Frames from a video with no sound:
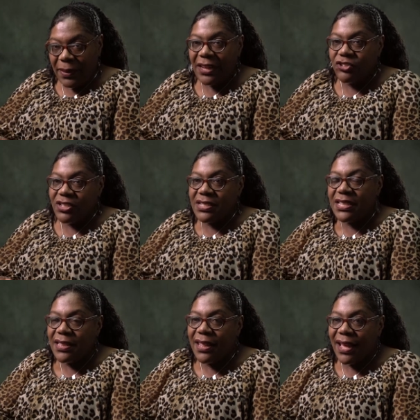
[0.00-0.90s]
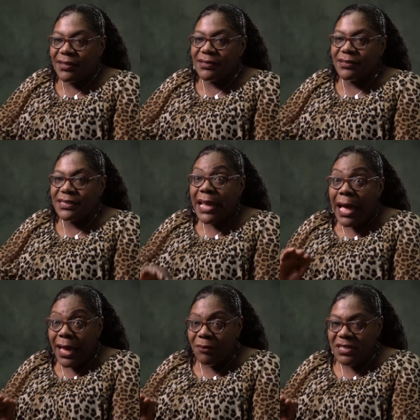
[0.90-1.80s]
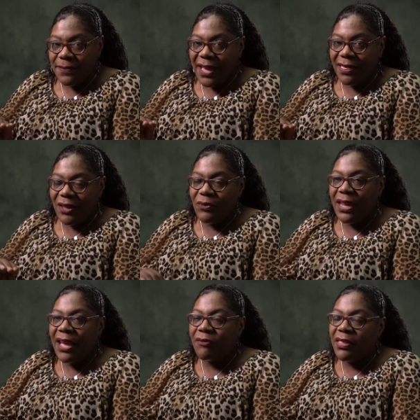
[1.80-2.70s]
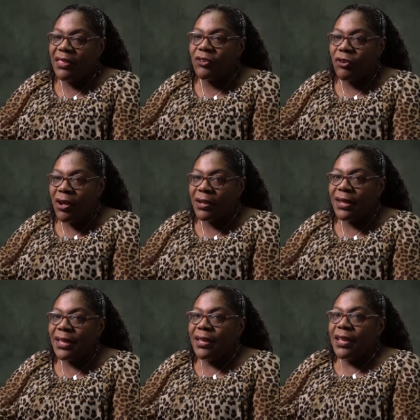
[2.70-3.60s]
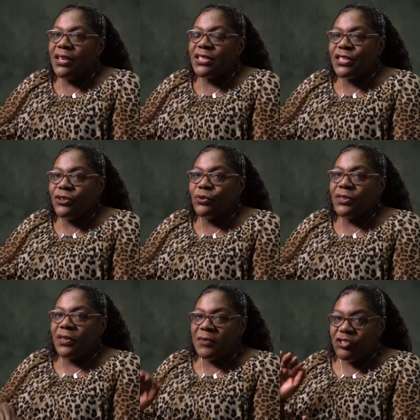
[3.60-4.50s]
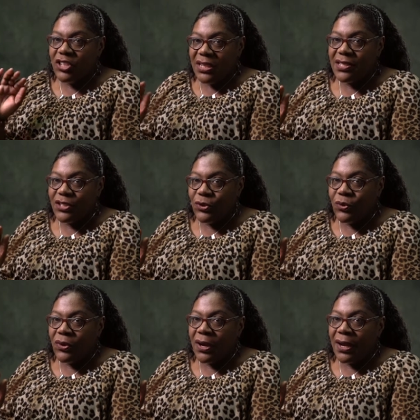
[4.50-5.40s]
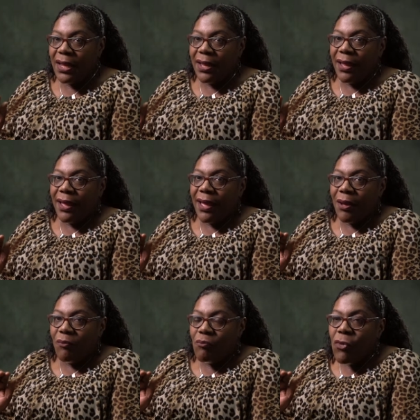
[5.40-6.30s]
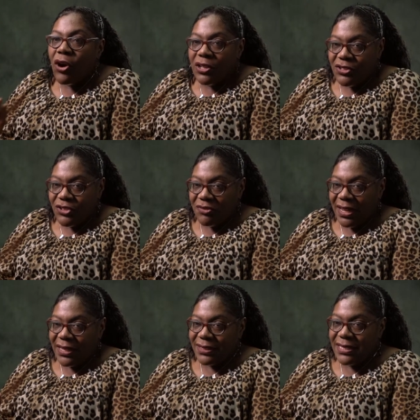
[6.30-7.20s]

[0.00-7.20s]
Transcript: the patient in that time span that we have that they're on. So the machine's your monitoring